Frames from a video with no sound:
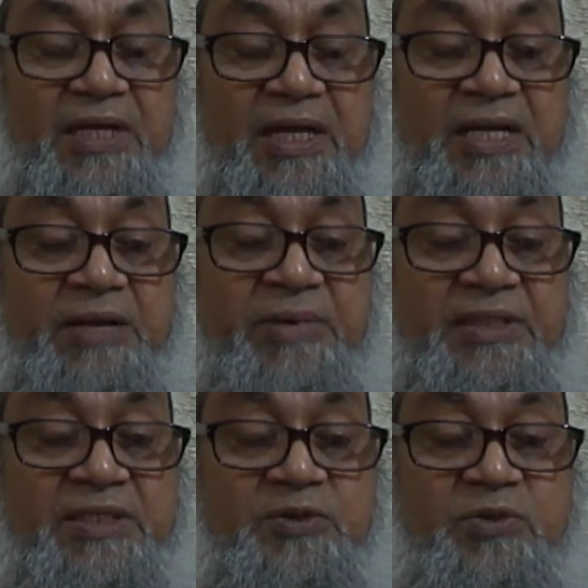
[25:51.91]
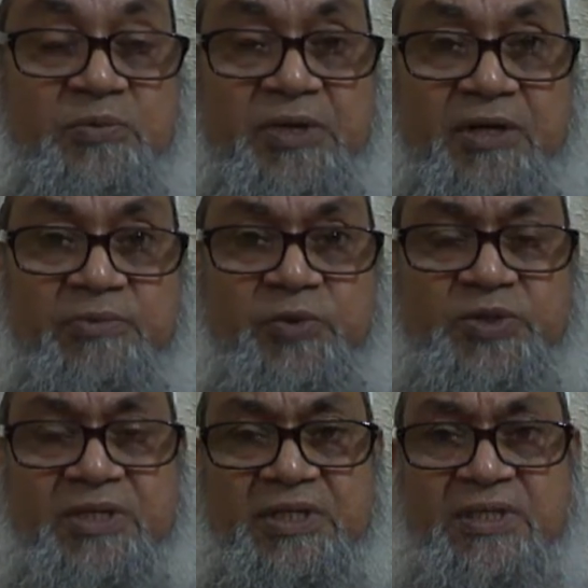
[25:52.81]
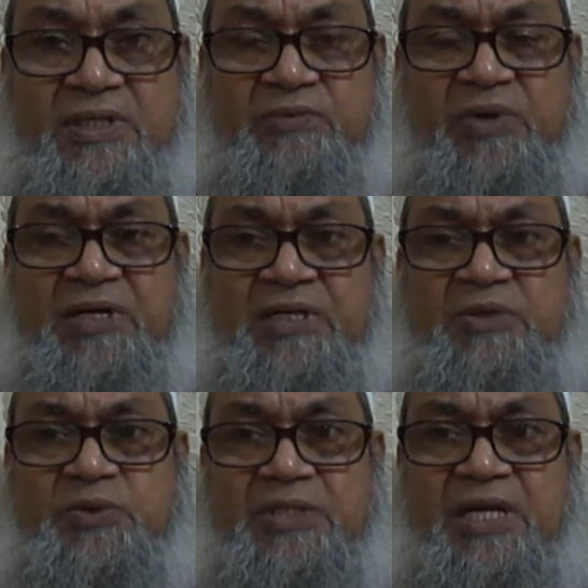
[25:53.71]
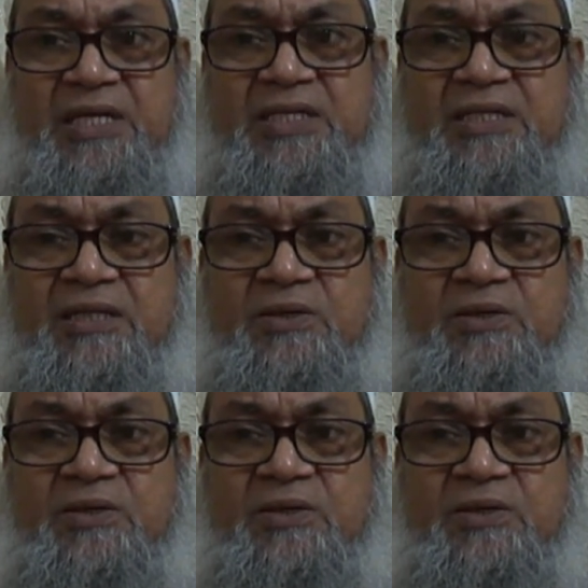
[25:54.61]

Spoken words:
And among this group, mostly widely used drug is